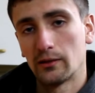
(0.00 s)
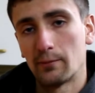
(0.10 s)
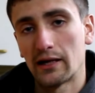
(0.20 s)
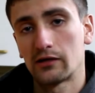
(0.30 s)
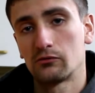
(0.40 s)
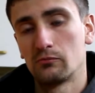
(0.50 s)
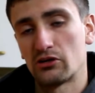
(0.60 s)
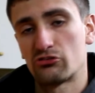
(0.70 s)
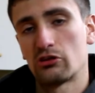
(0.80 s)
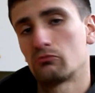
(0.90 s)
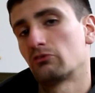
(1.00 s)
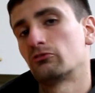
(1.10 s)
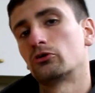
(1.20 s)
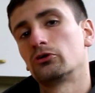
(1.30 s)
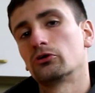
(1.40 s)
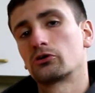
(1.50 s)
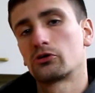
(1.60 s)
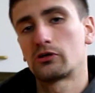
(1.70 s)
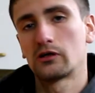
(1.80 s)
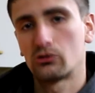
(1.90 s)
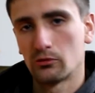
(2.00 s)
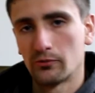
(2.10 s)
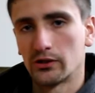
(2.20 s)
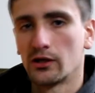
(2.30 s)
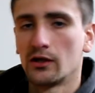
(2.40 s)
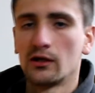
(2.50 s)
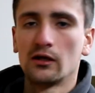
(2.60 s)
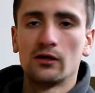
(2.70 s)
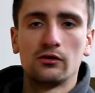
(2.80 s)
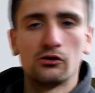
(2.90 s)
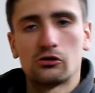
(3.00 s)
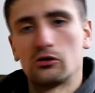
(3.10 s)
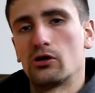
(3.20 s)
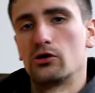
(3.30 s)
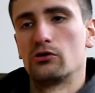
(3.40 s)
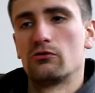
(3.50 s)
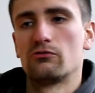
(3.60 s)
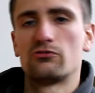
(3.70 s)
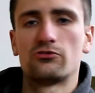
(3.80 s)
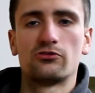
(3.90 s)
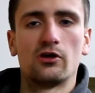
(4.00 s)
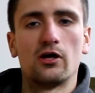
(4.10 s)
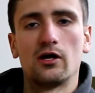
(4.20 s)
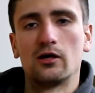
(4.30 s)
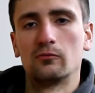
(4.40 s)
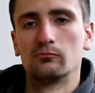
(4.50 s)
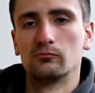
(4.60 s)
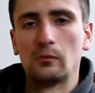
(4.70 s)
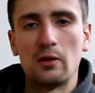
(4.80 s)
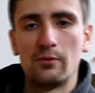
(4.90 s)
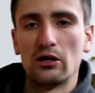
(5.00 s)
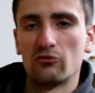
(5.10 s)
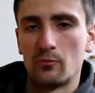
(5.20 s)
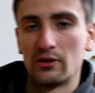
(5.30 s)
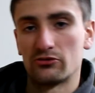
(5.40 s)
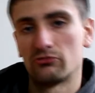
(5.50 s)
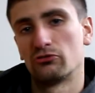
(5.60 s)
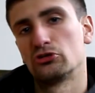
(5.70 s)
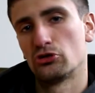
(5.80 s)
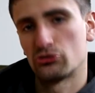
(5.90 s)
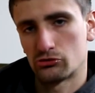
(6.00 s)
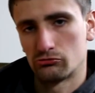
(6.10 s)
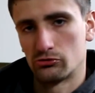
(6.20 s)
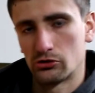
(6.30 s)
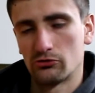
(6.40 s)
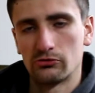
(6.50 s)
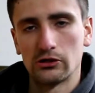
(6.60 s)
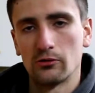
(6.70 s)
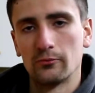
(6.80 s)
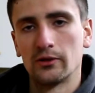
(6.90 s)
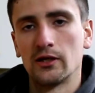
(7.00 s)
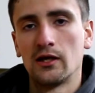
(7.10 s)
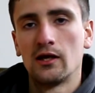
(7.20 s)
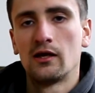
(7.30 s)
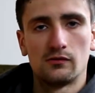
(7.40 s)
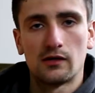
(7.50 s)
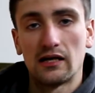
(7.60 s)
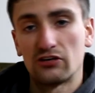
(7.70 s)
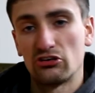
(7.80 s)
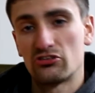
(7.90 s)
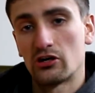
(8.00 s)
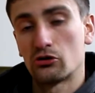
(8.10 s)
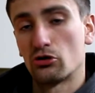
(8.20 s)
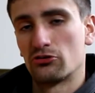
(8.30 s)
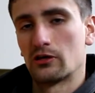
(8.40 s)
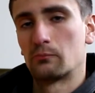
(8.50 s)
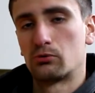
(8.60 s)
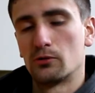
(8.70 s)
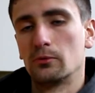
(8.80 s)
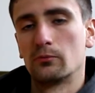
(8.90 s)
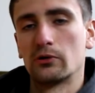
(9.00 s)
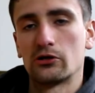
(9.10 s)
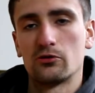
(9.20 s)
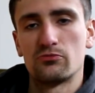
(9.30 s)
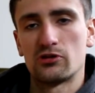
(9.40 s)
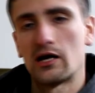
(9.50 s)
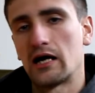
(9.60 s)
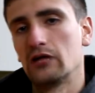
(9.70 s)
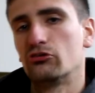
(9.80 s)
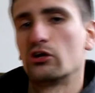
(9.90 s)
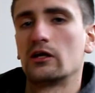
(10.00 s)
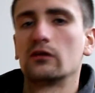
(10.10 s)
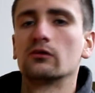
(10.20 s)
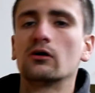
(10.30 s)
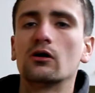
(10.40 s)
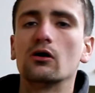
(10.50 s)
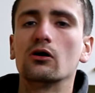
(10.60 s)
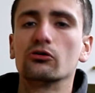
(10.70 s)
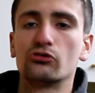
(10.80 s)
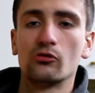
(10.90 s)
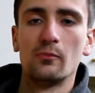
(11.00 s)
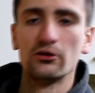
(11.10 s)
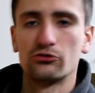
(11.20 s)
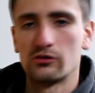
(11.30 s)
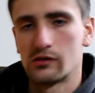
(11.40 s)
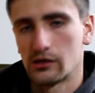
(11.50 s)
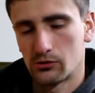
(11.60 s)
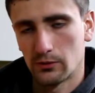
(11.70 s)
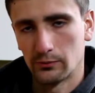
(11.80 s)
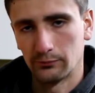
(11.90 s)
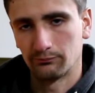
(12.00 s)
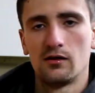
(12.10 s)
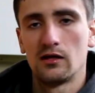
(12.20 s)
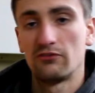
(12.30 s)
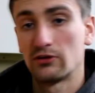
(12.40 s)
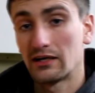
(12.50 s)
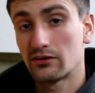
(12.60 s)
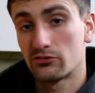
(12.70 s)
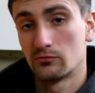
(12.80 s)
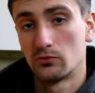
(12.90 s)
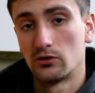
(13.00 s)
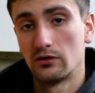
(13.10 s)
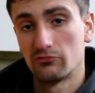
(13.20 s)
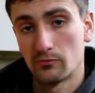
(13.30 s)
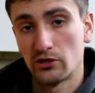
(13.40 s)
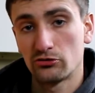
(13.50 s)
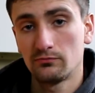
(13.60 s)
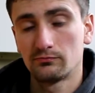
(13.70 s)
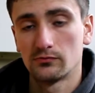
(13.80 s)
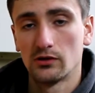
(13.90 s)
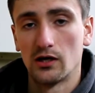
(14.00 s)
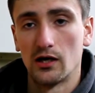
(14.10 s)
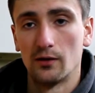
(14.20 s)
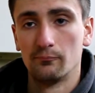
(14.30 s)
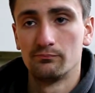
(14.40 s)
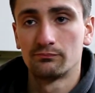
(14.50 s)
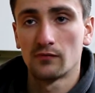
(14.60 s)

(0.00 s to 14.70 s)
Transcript: in the back mixed in with all your cooking equipment, your clothes, maybe other bits of unused recovery equipment, can actually start causing a problem when it comes to hygiene or durability of the equipment. If you'd like some more information, or